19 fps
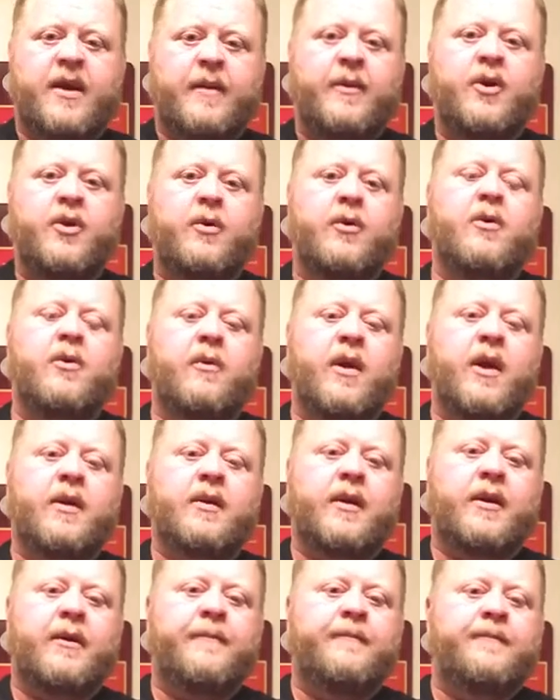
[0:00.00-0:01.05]
time I do it
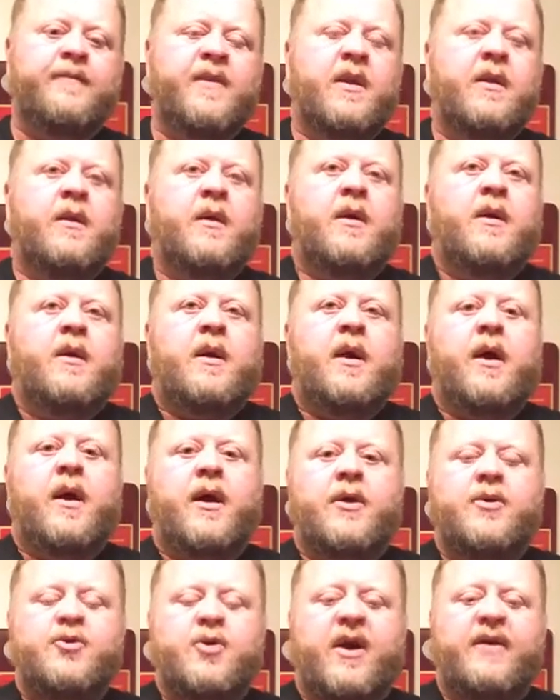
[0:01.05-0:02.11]
correctly.
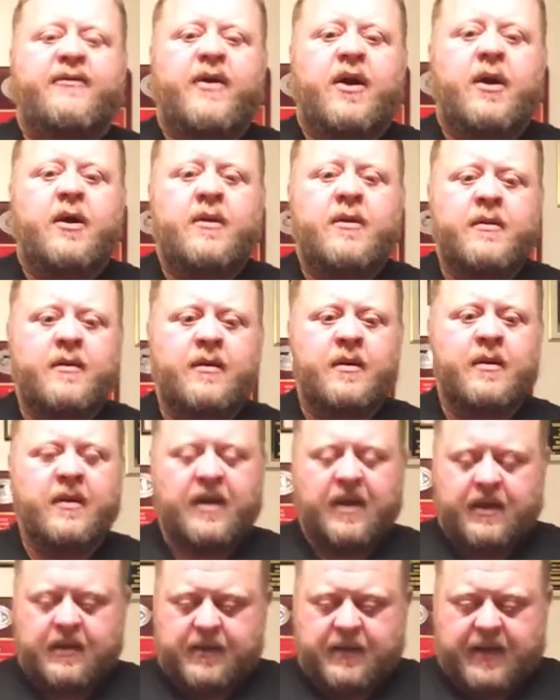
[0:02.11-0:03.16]
Dry fire,
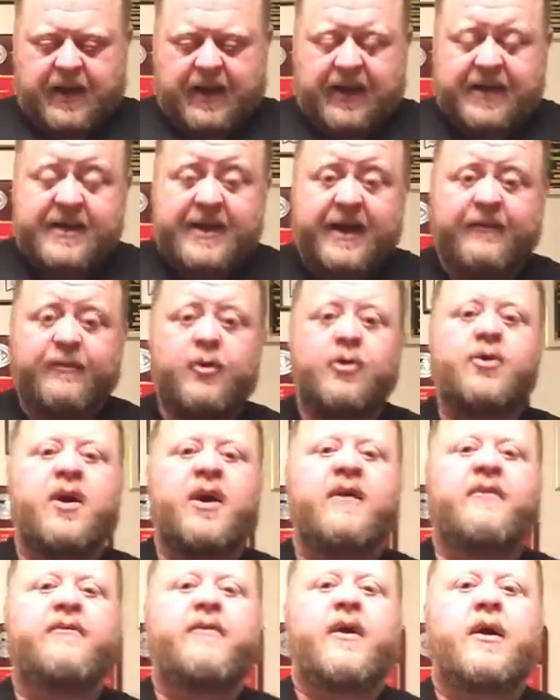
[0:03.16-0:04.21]
I never
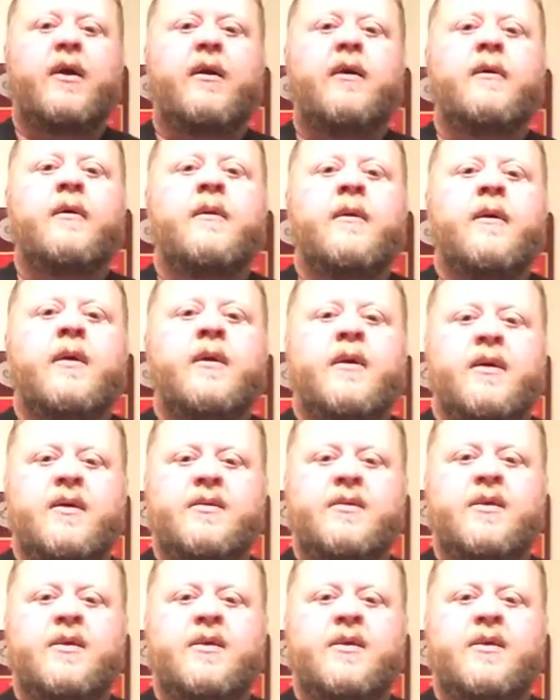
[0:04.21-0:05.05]
dry fire a